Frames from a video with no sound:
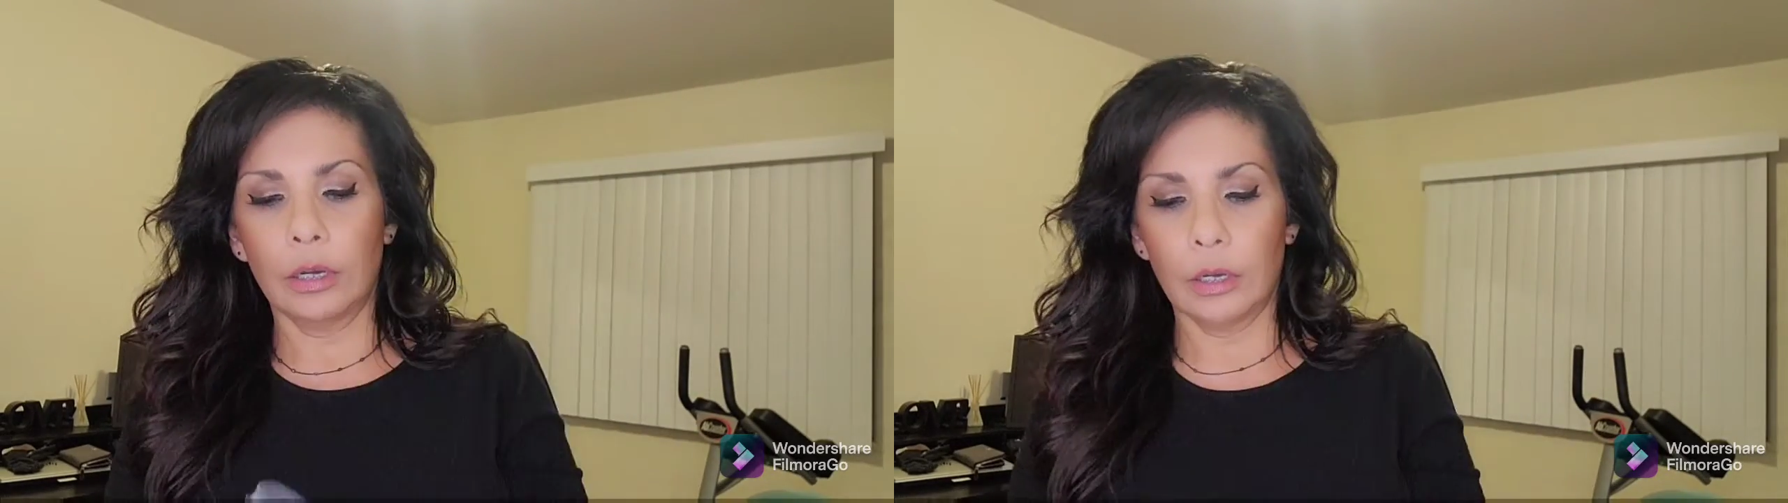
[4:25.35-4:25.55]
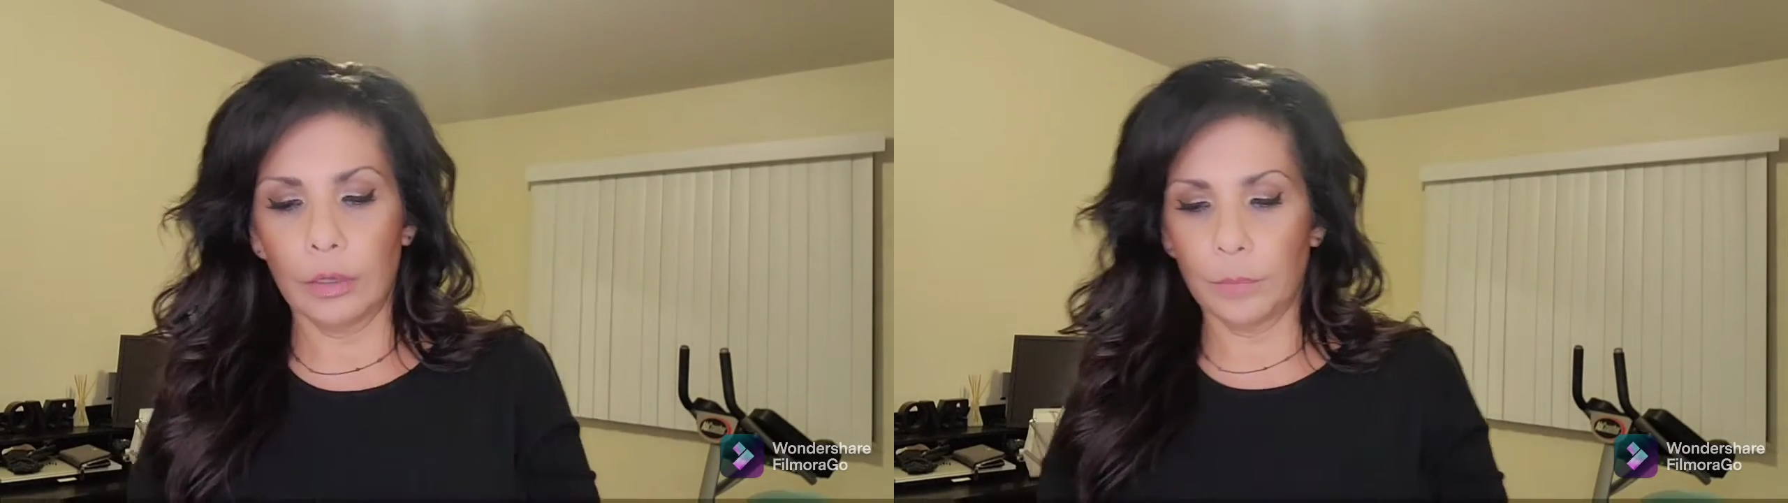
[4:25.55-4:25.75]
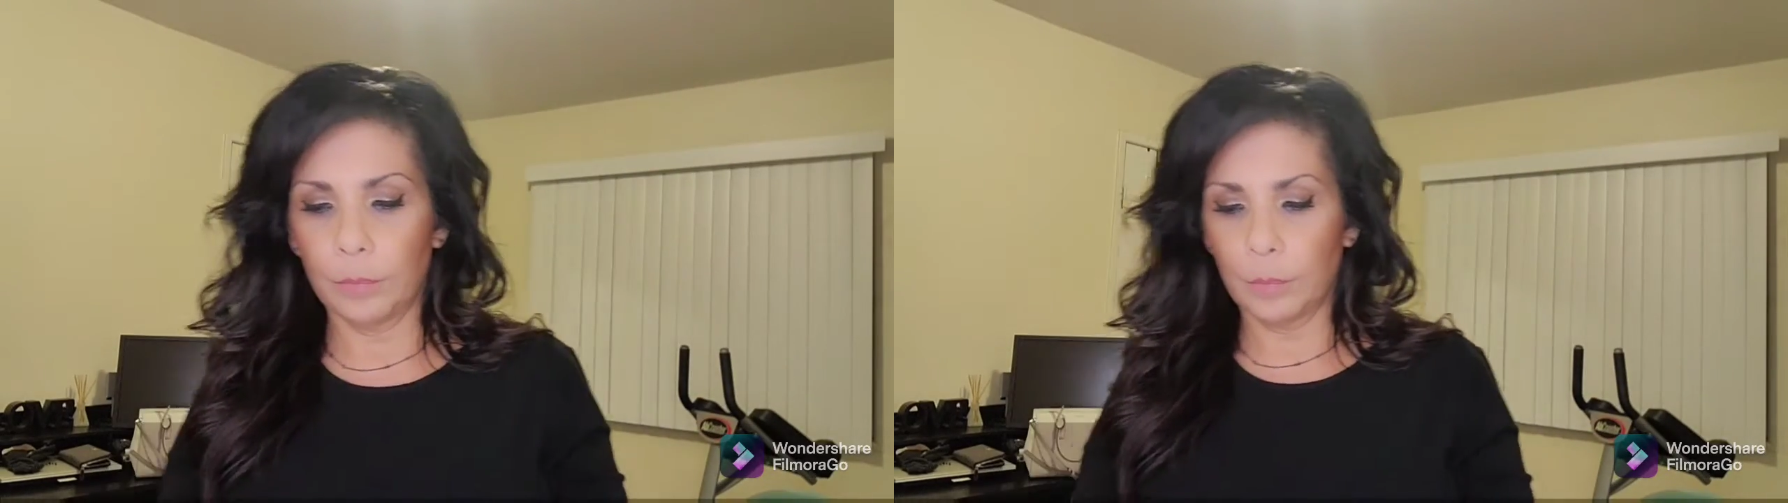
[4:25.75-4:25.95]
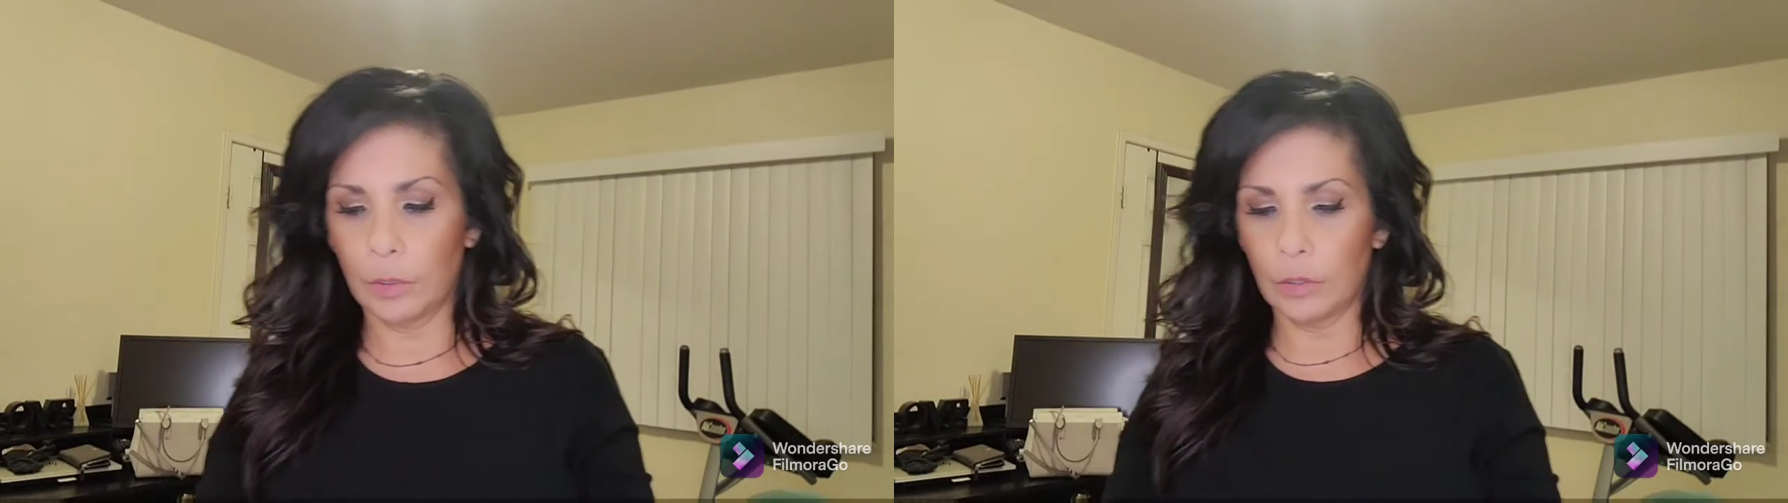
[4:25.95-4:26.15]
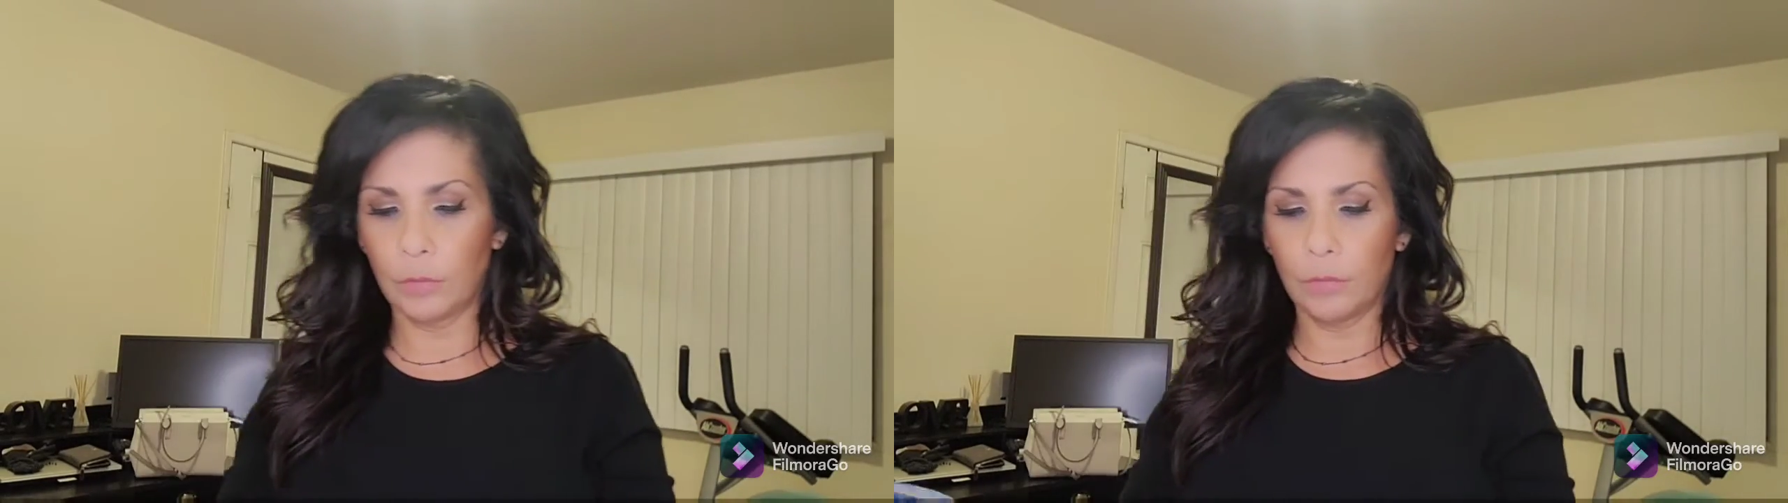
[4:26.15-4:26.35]
Um,
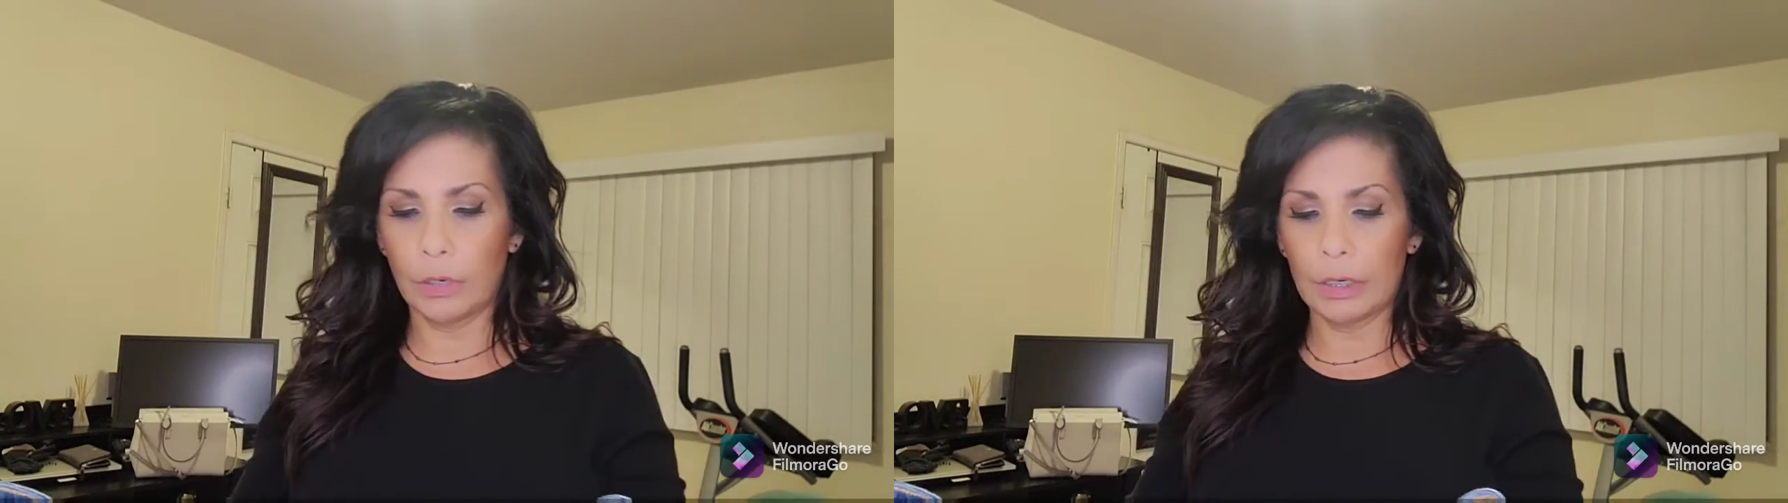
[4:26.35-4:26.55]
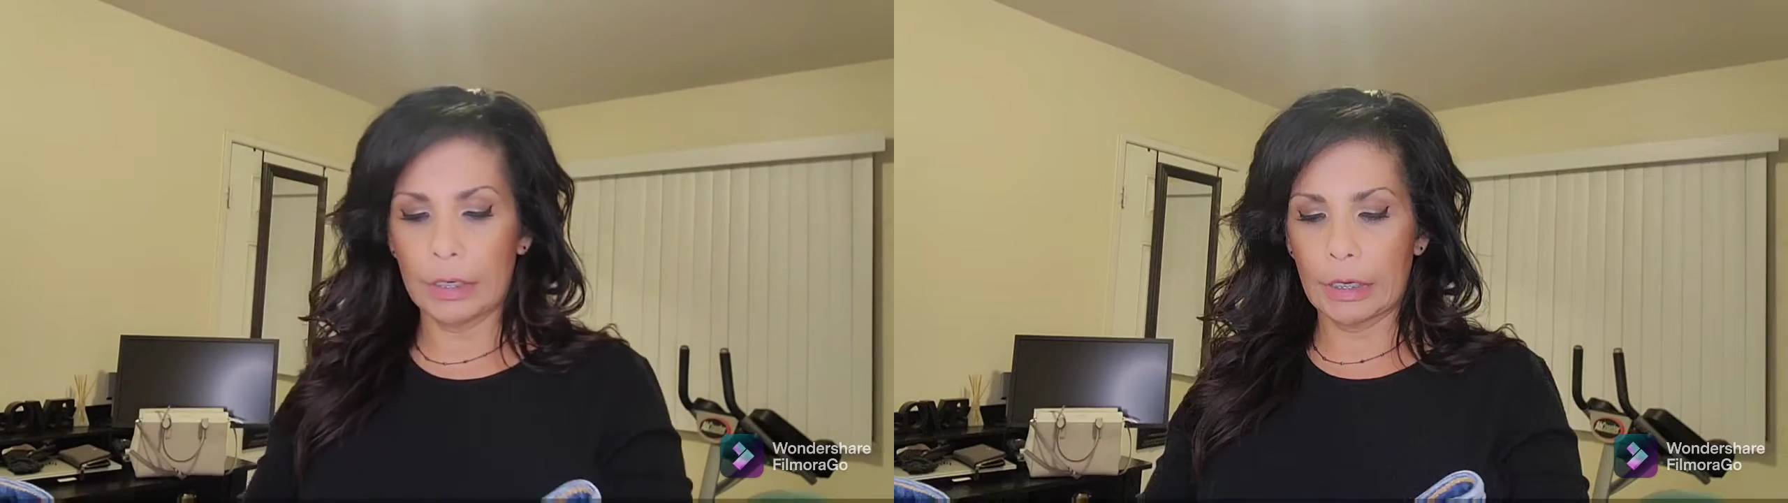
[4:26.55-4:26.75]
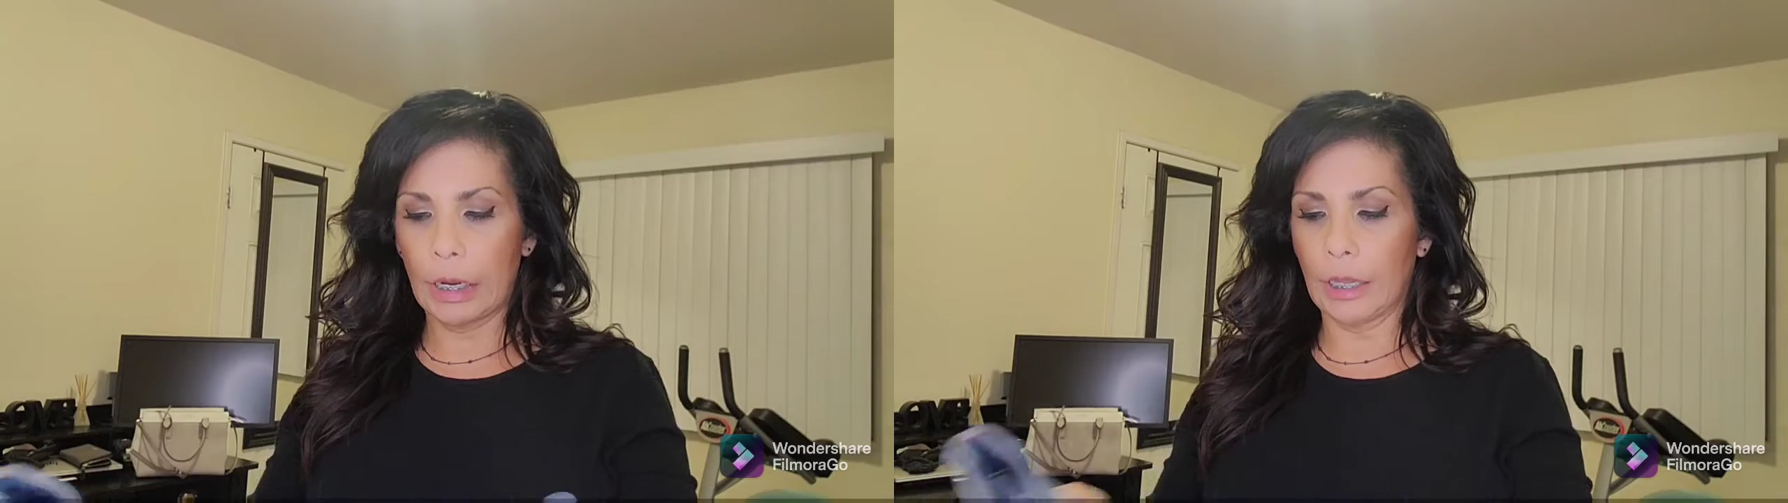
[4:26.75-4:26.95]
but the front,